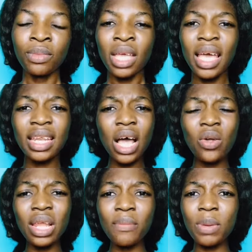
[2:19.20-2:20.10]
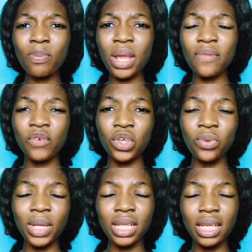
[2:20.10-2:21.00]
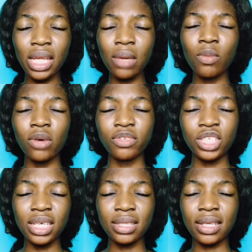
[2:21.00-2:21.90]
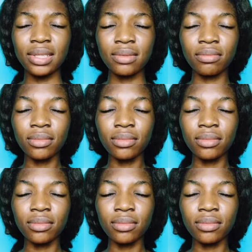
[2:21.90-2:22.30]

And now let me pray for you in the name of Jesus.